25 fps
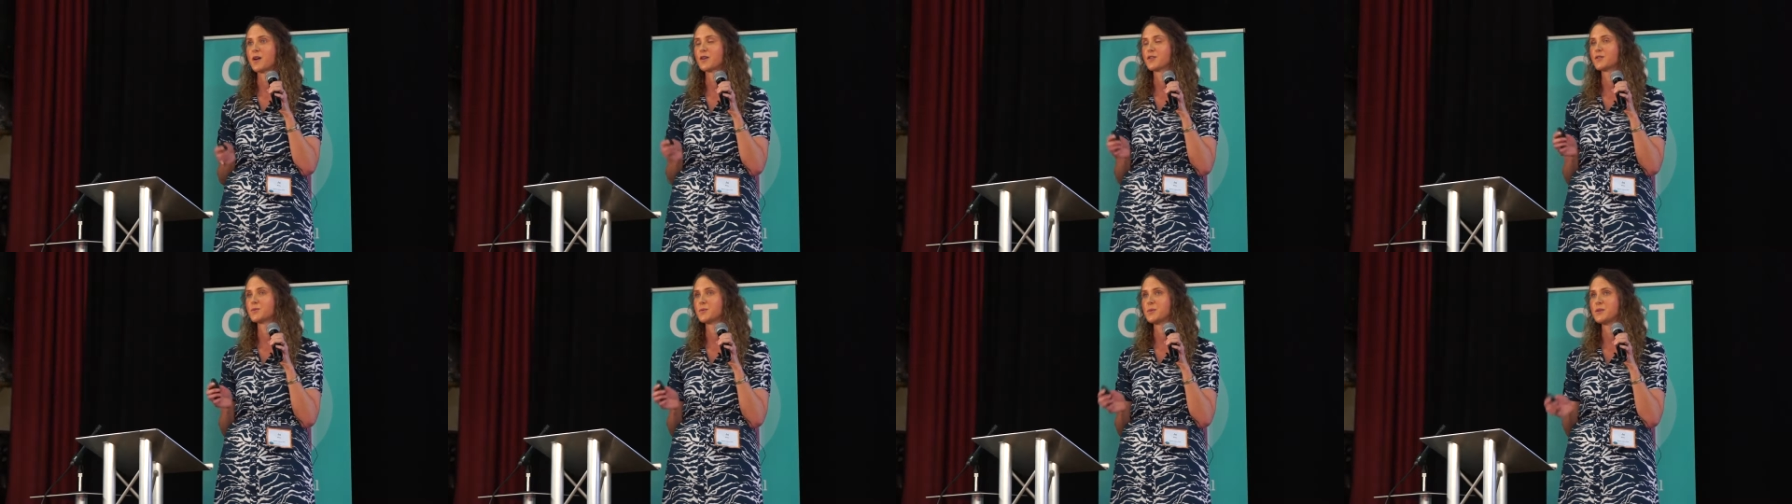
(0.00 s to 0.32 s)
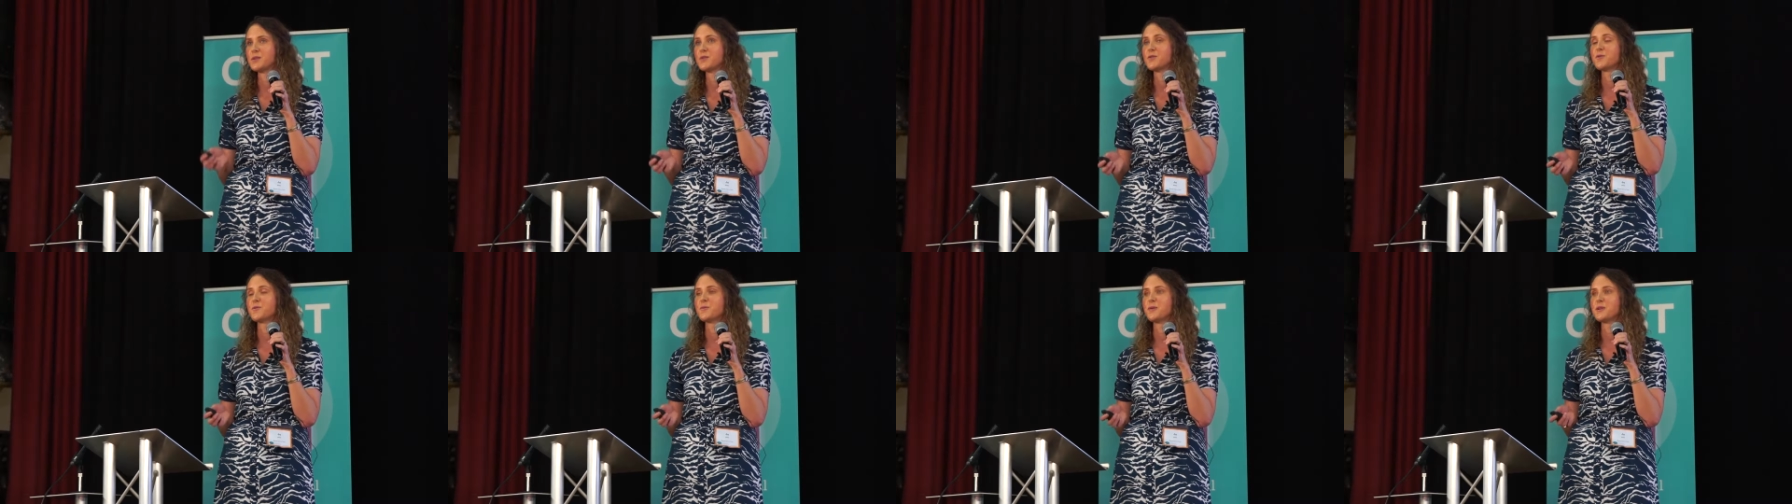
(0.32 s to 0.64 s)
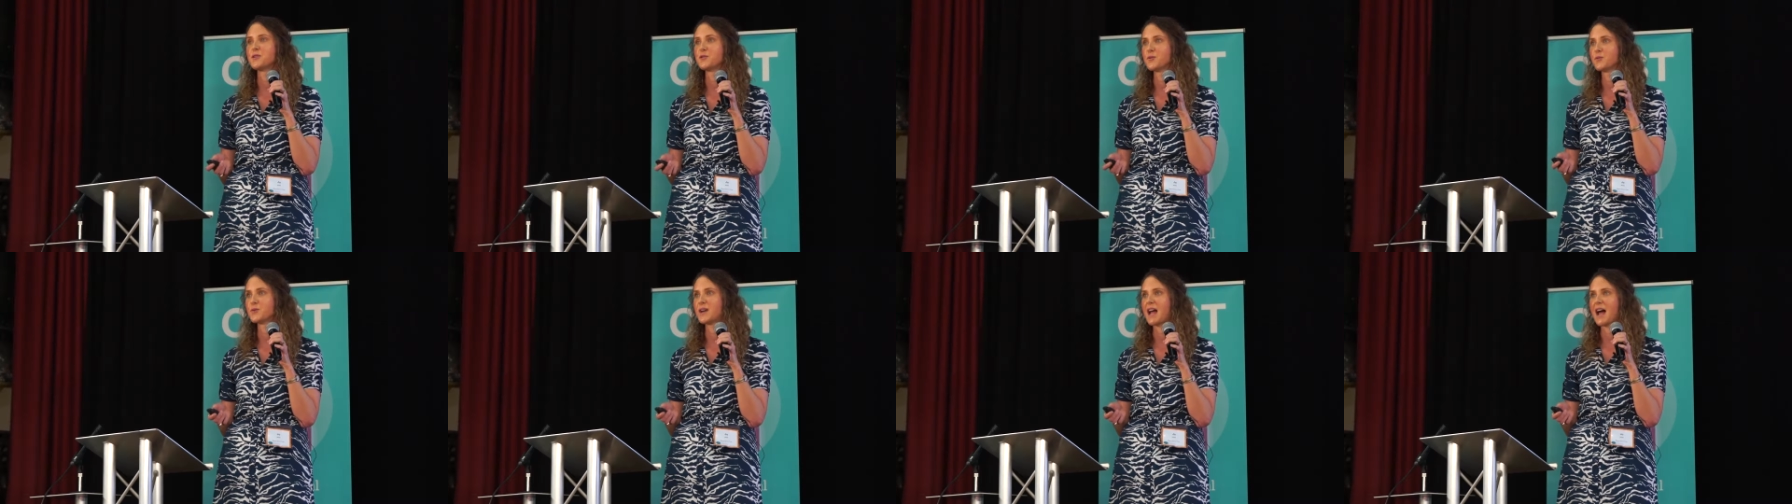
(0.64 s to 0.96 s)
because we know we
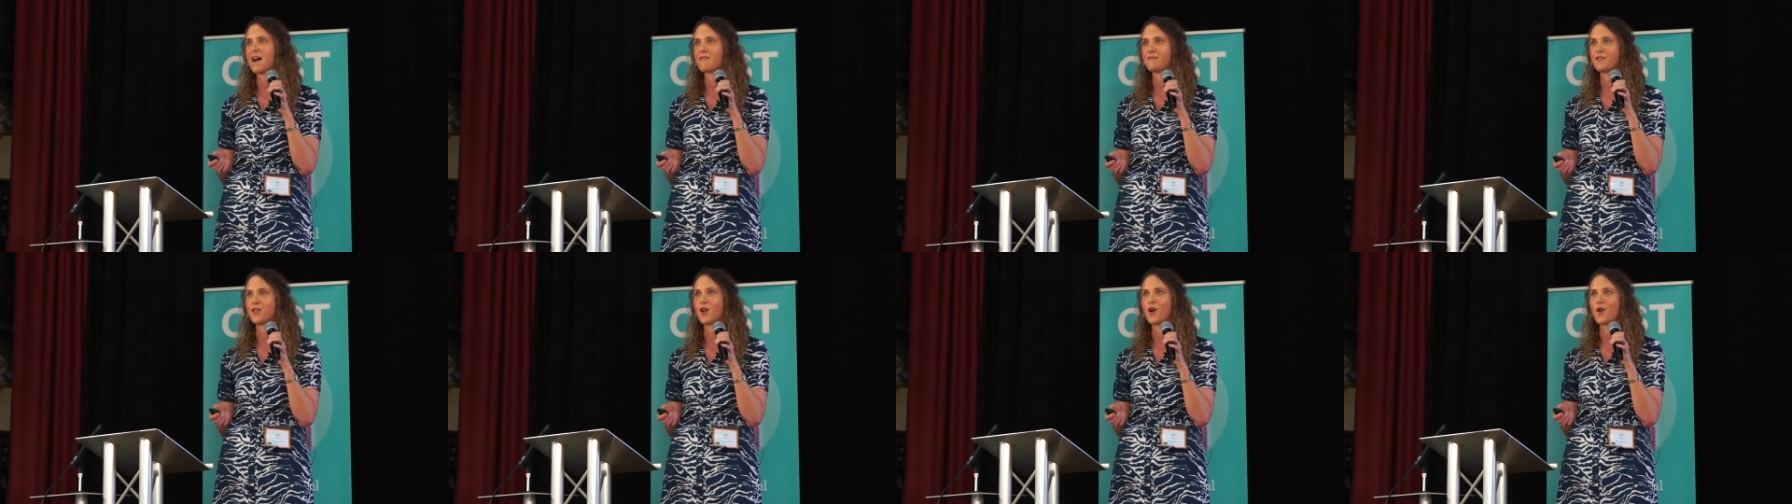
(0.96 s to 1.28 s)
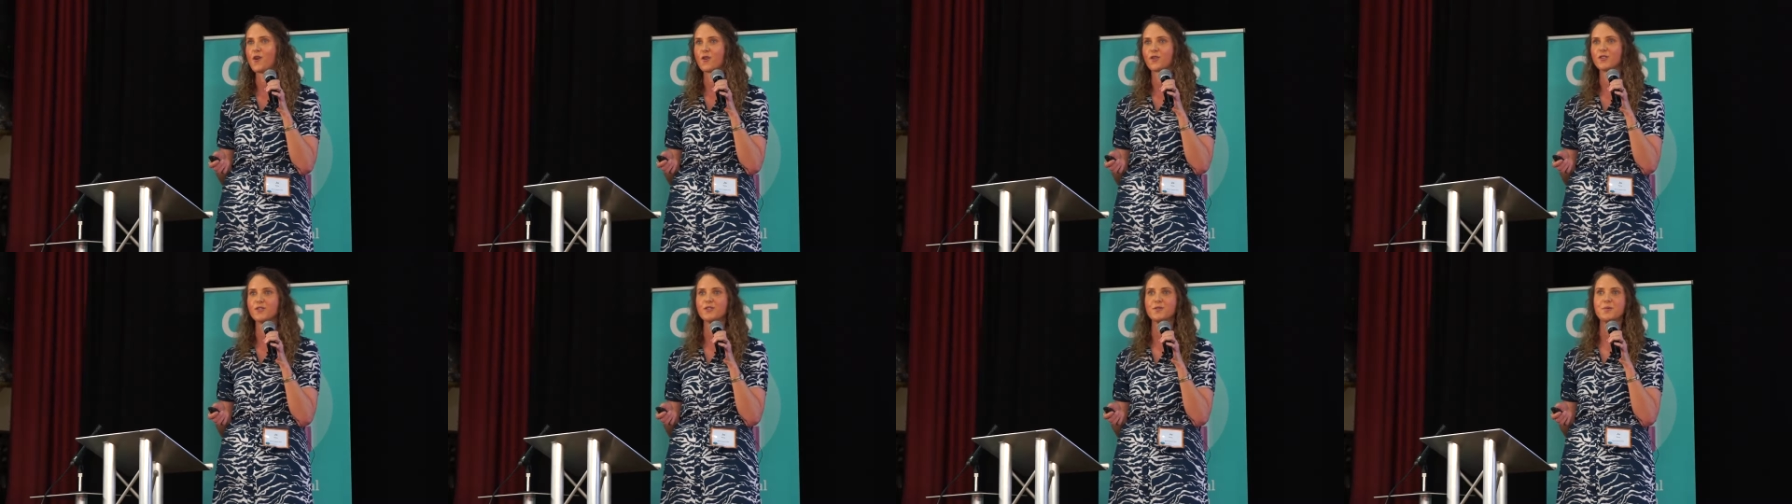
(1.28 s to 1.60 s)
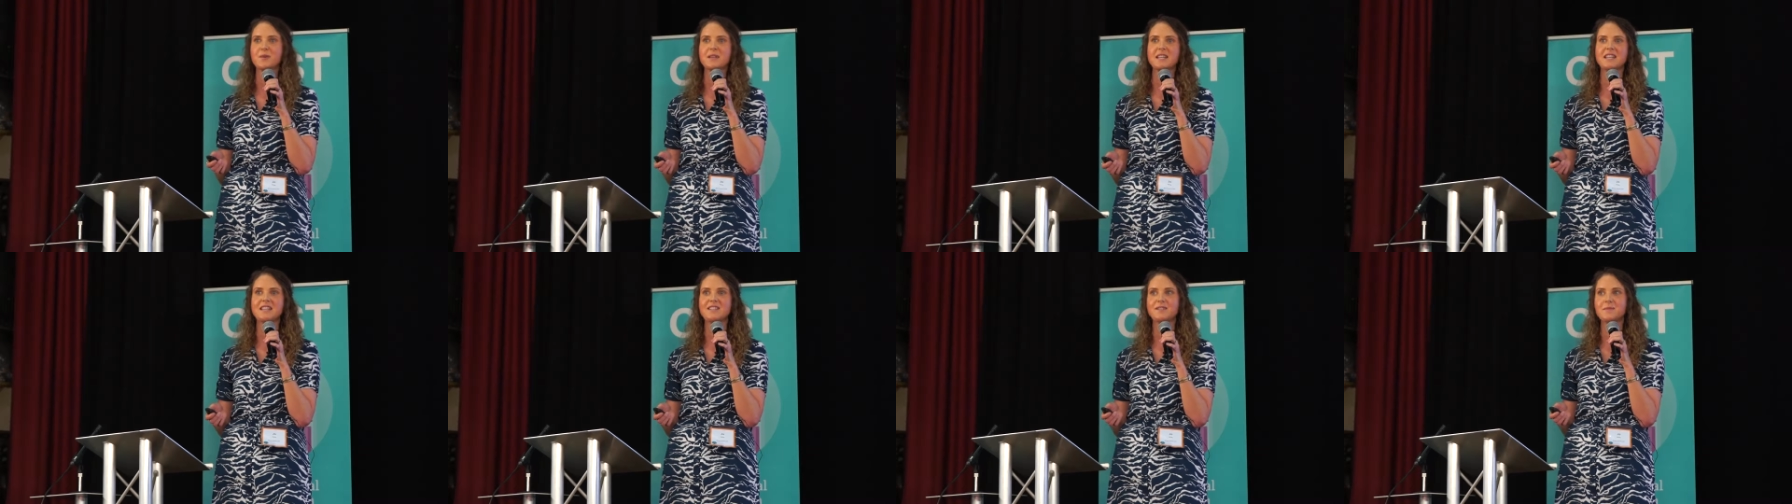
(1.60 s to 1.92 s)
don't have long, so
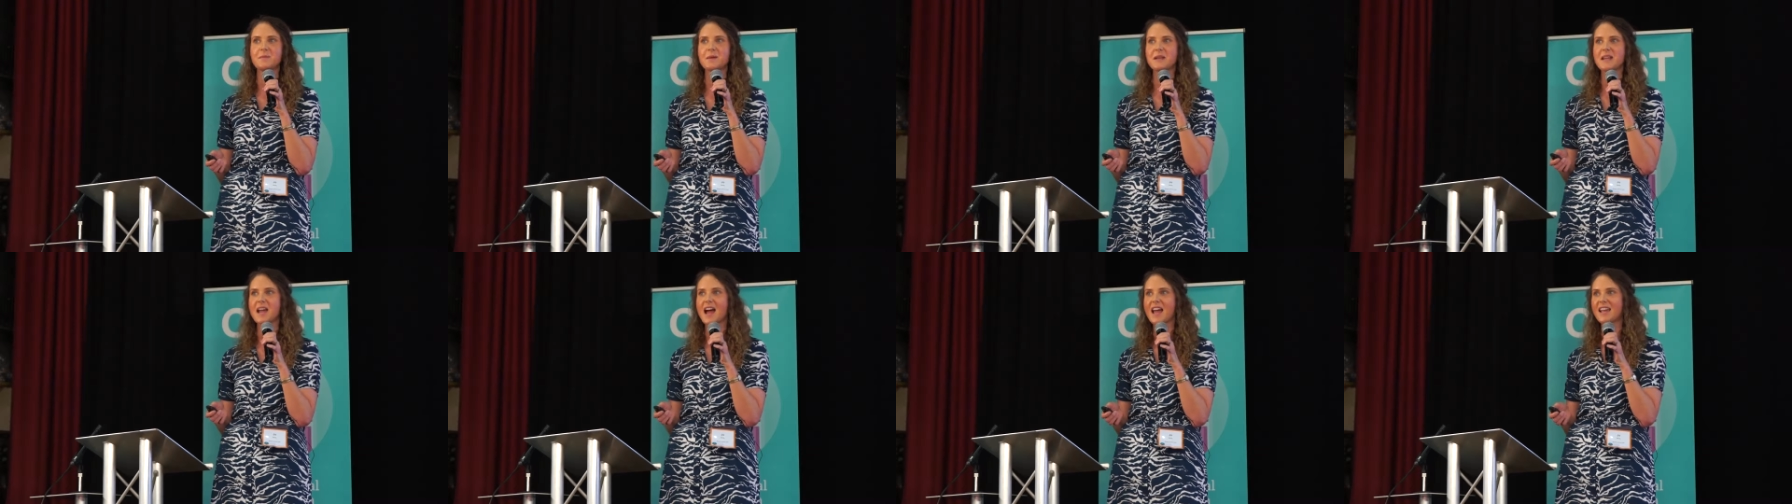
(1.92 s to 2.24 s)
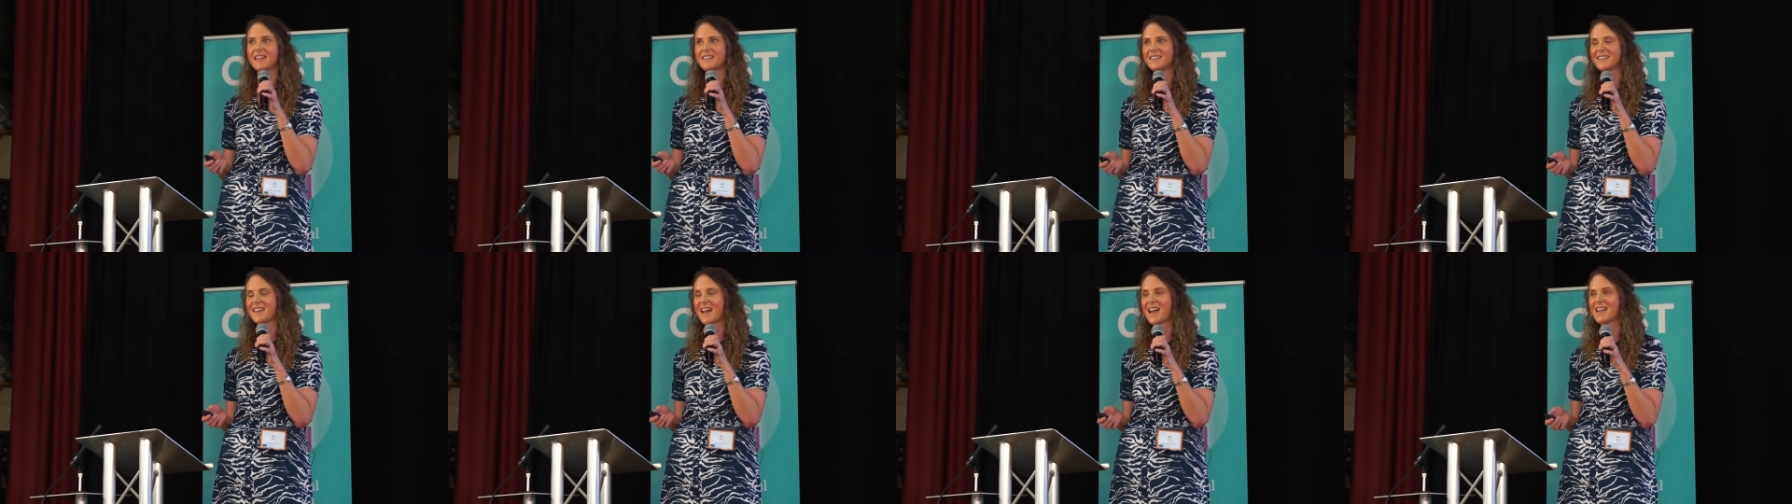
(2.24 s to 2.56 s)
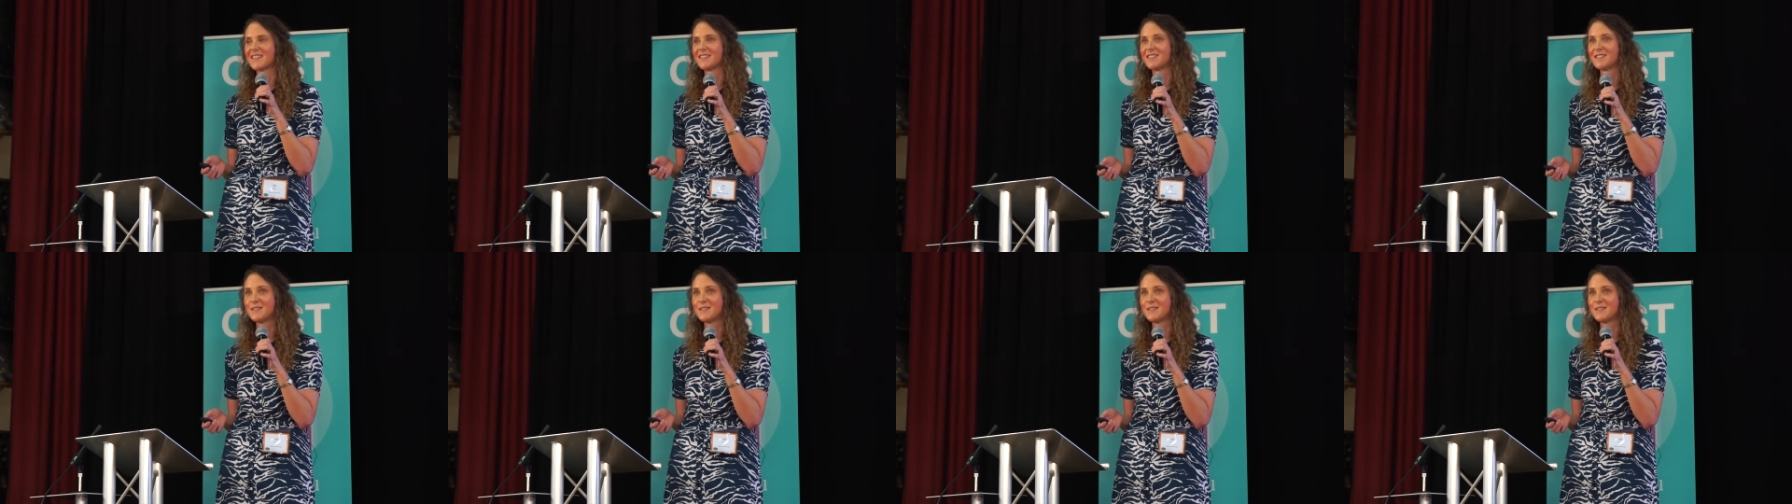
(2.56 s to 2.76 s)
we need to be nice and